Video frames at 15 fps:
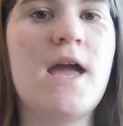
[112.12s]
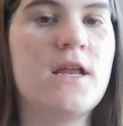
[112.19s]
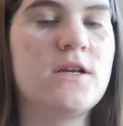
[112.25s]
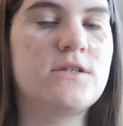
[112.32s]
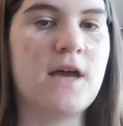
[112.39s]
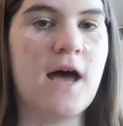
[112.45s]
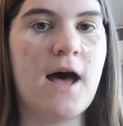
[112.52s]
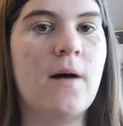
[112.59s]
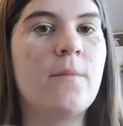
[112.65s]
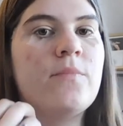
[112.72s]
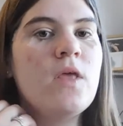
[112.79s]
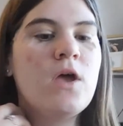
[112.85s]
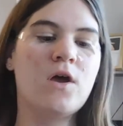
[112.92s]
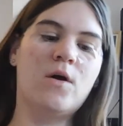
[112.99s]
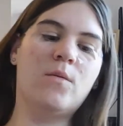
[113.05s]

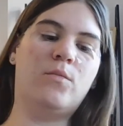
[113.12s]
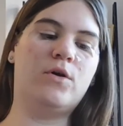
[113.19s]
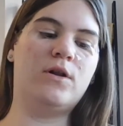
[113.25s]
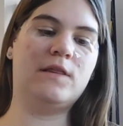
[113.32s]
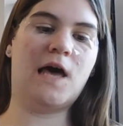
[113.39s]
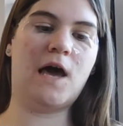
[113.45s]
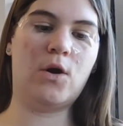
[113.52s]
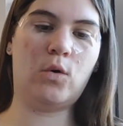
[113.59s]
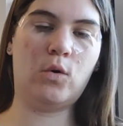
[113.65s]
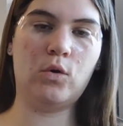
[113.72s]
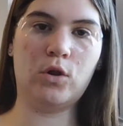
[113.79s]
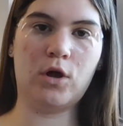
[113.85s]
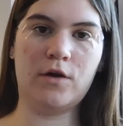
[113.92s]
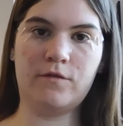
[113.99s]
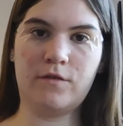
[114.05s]
and putting that
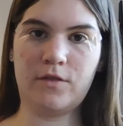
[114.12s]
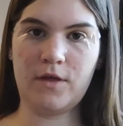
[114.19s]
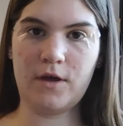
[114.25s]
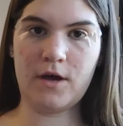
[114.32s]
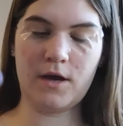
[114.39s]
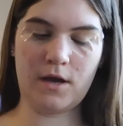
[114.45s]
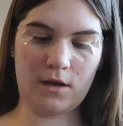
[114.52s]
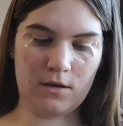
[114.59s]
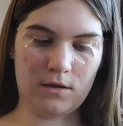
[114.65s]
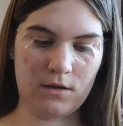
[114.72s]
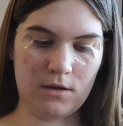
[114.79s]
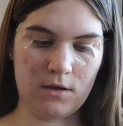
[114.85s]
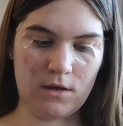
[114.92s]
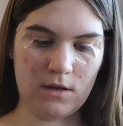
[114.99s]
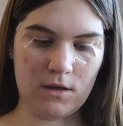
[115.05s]
all over the
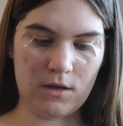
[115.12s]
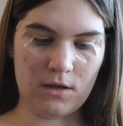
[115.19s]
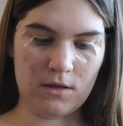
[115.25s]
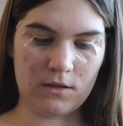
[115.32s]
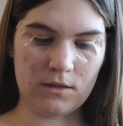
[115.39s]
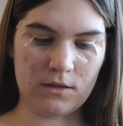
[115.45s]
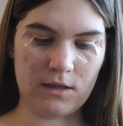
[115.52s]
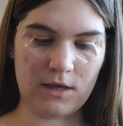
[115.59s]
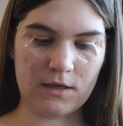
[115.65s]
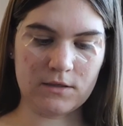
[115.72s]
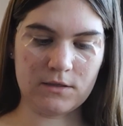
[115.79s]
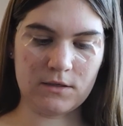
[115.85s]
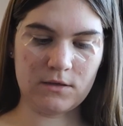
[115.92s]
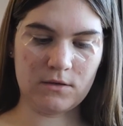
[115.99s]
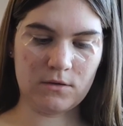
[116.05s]

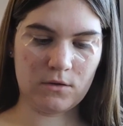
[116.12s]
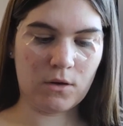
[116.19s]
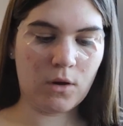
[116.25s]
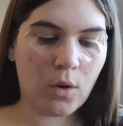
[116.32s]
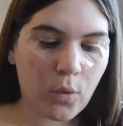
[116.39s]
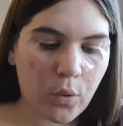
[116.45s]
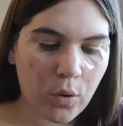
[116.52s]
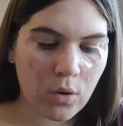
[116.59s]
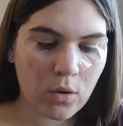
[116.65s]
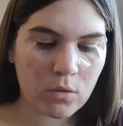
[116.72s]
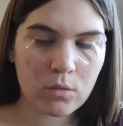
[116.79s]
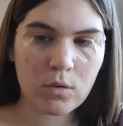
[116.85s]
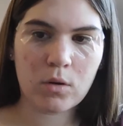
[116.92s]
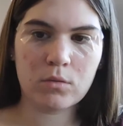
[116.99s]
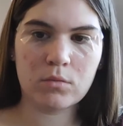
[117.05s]
lid.
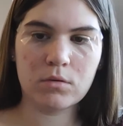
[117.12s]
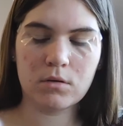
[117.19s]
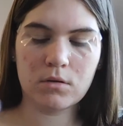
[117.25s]
Well,